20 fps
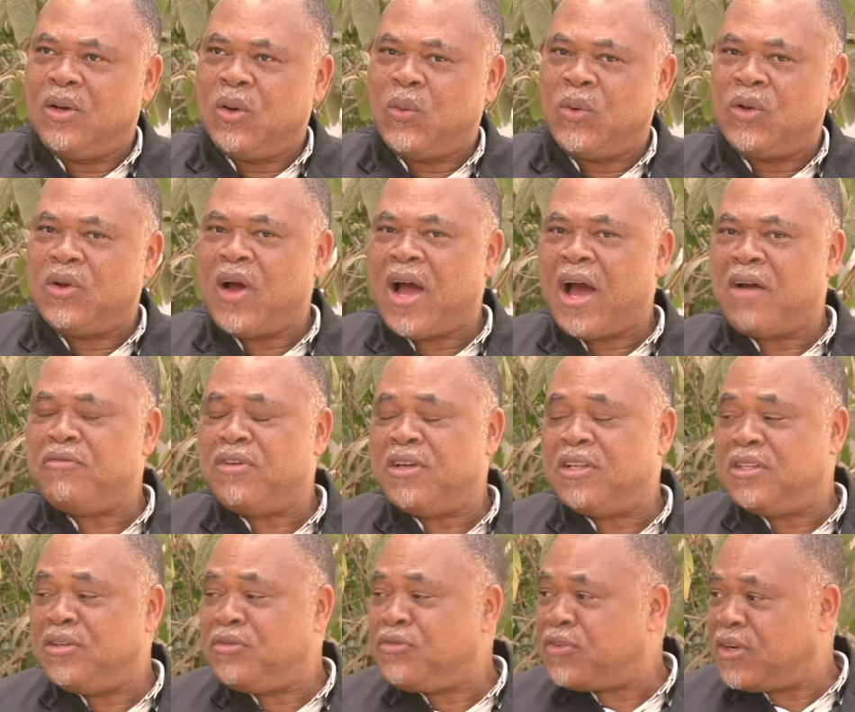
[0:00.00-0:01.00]
we don't have a
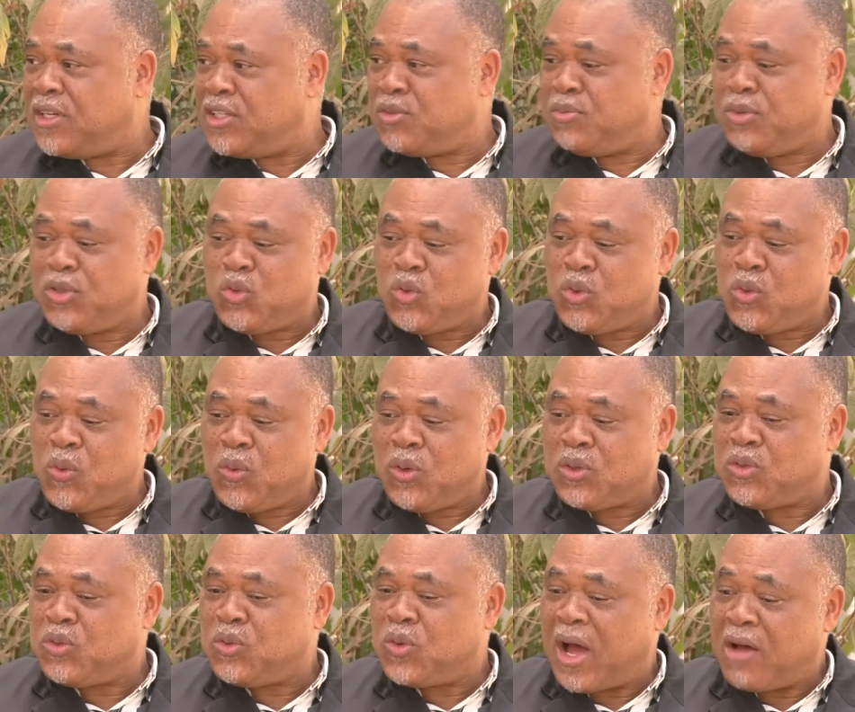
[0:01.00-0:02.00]
difference between
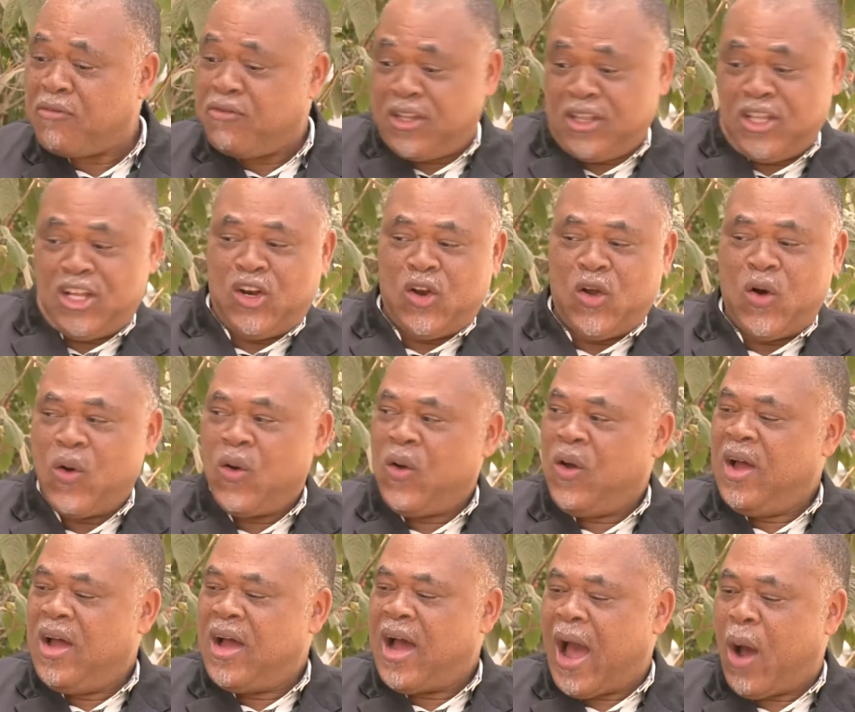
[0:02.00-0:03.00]
what you have in the law
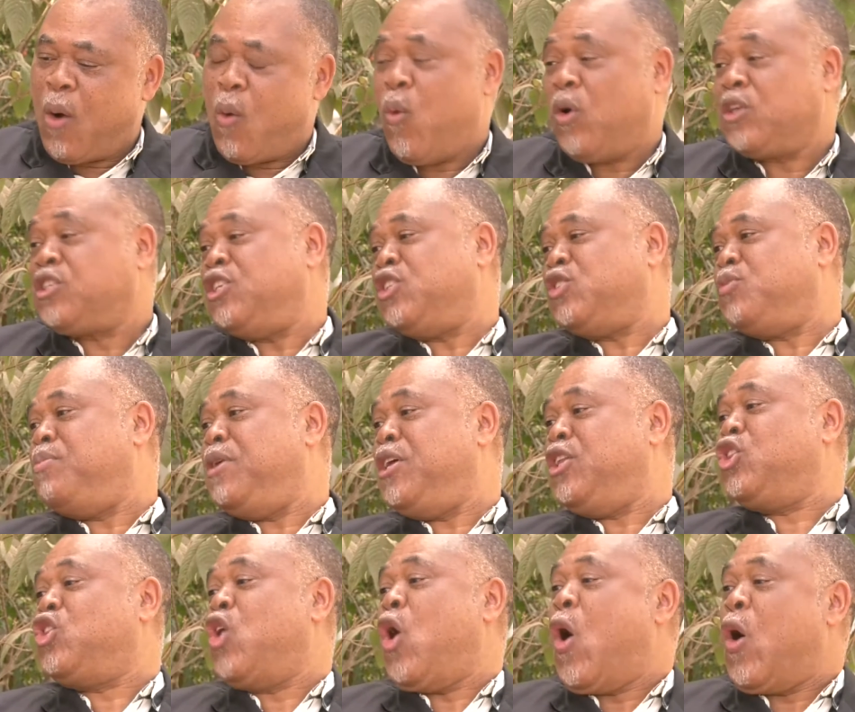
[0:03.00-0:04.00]
and what is
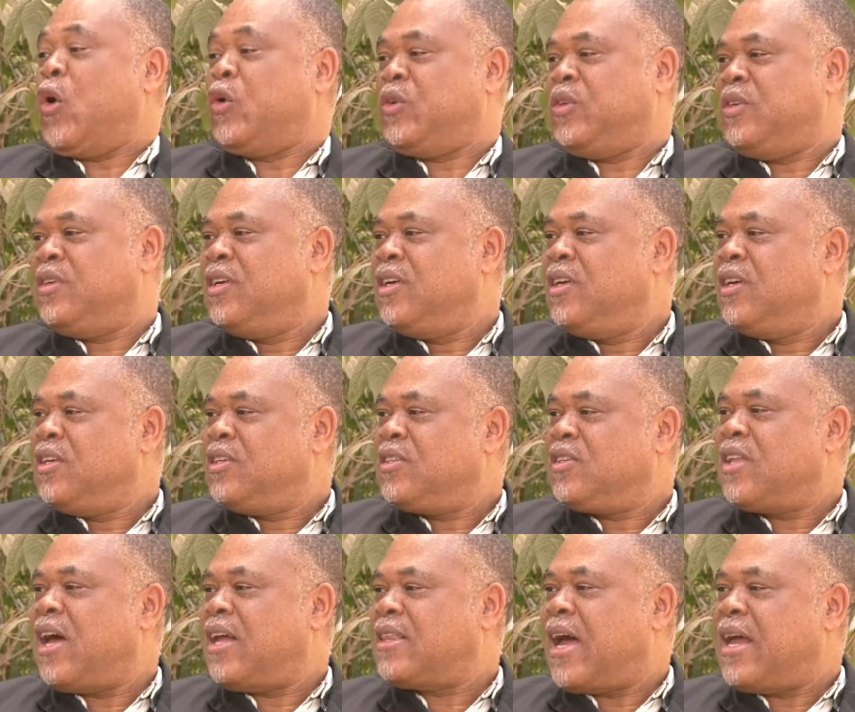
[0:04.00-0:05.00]
being done,
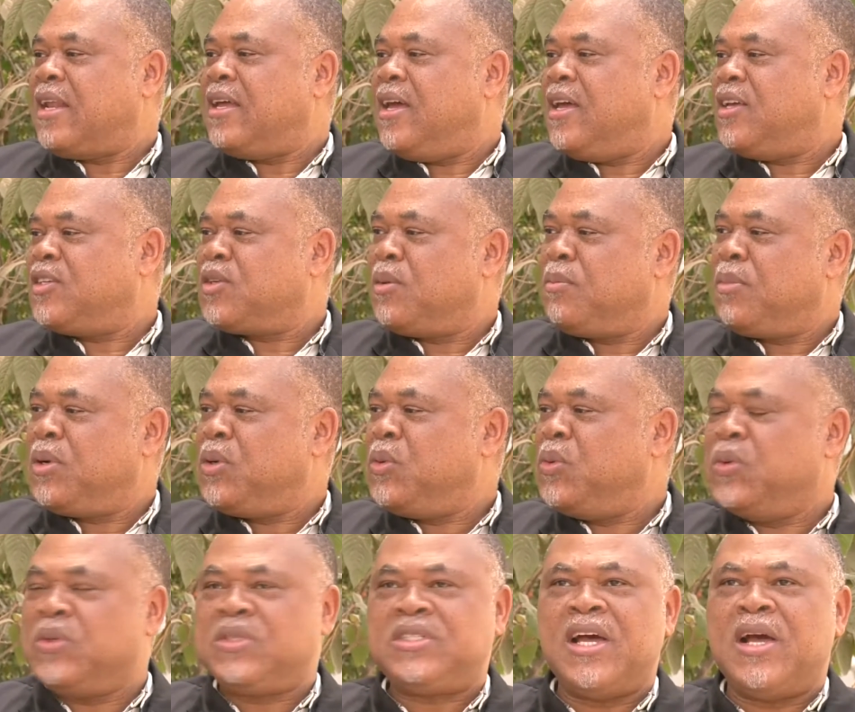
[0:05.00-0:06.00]
so that at the end somebody
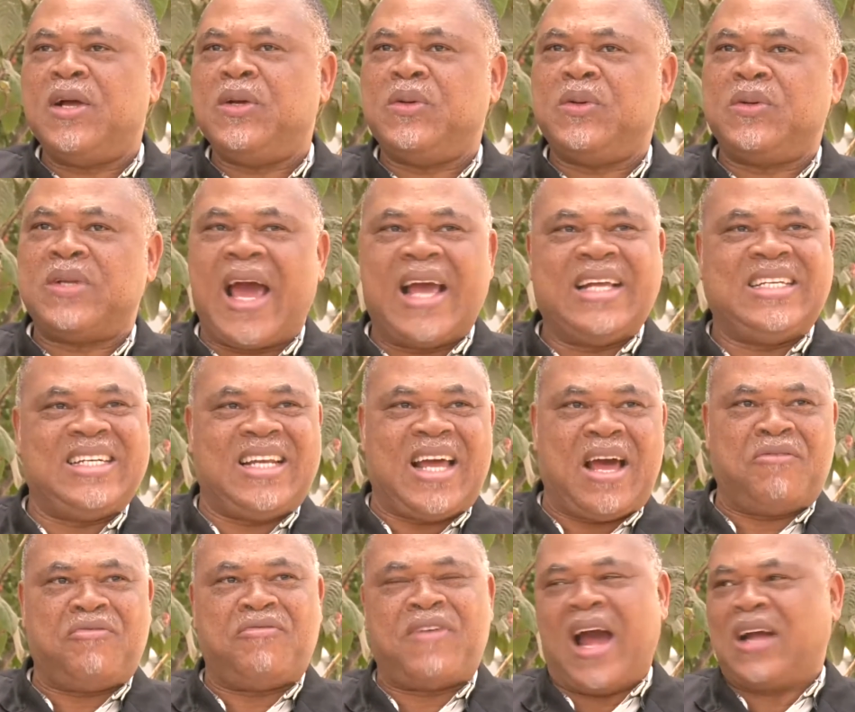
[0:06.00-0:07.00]
will tell you
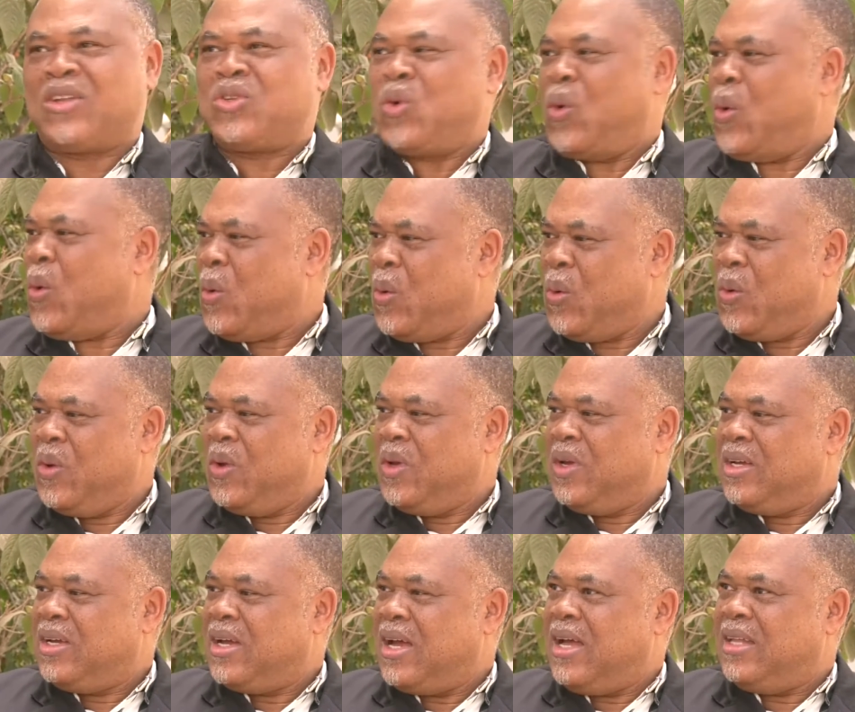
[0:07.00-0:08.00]
Nigerian factor,
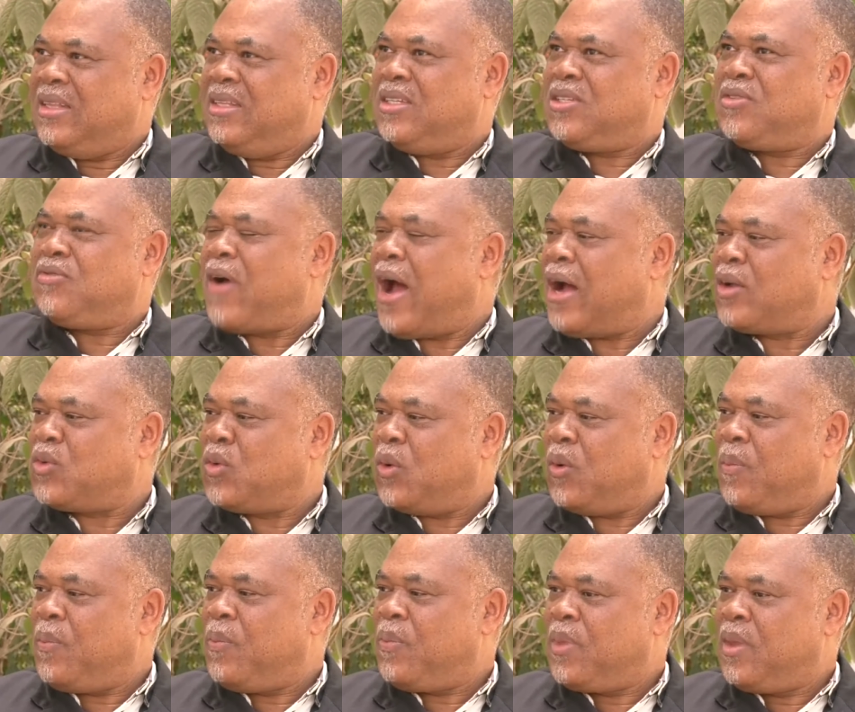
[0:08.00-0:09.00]
this factor.
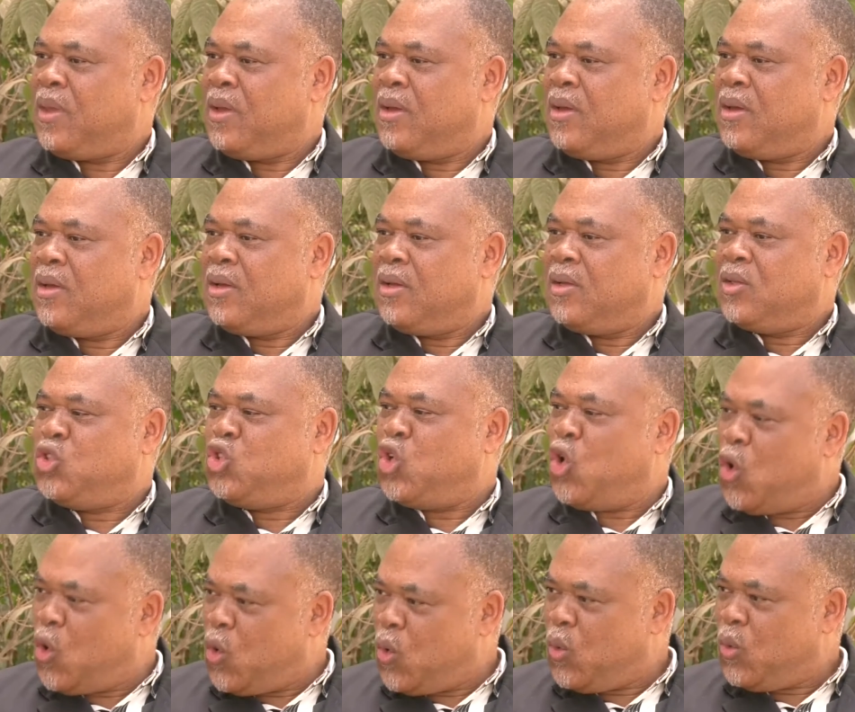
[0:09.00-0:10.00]

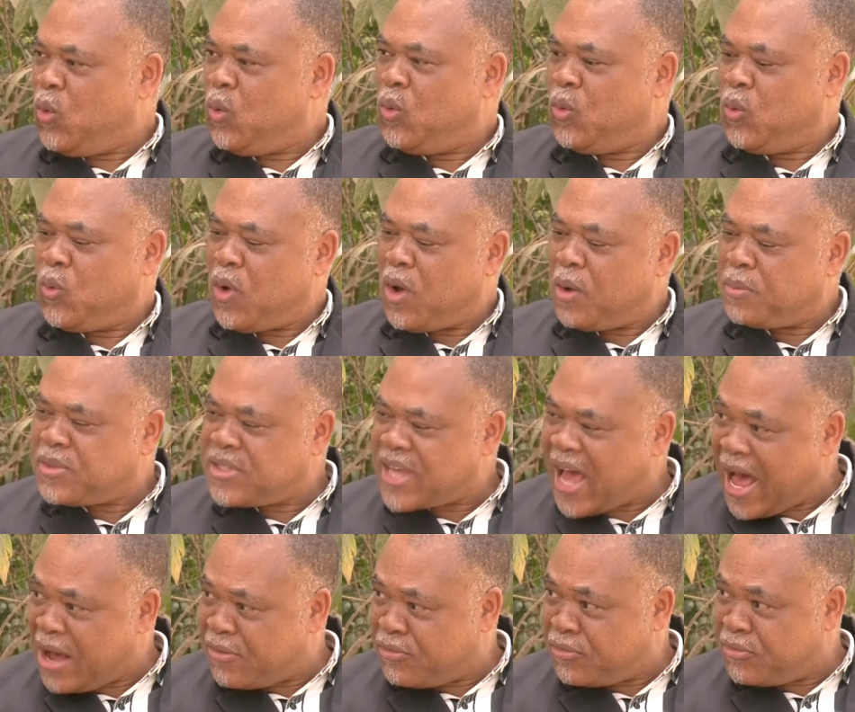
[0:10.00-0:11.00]
Though we
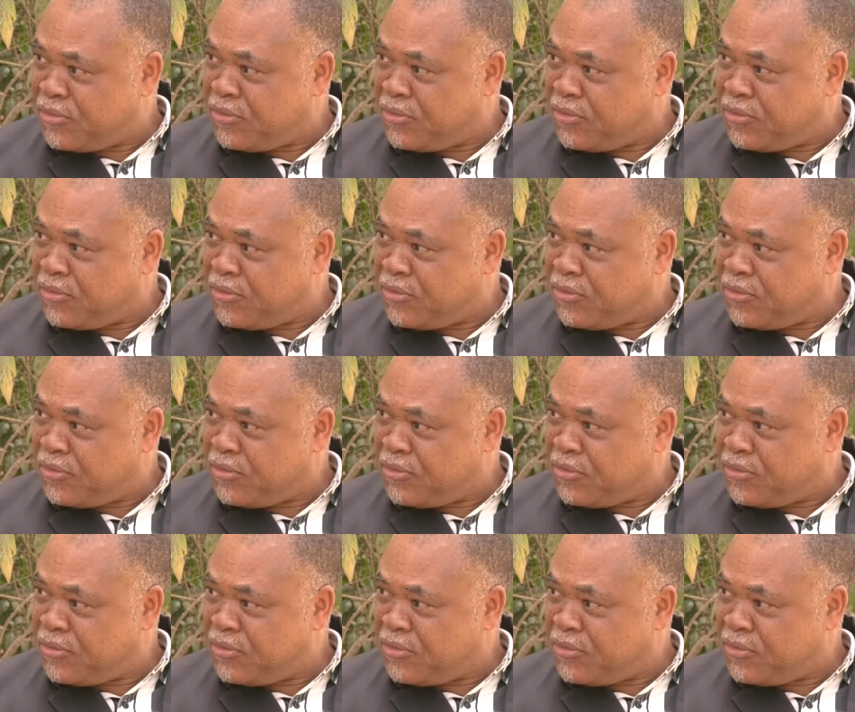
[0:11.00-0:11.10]
observe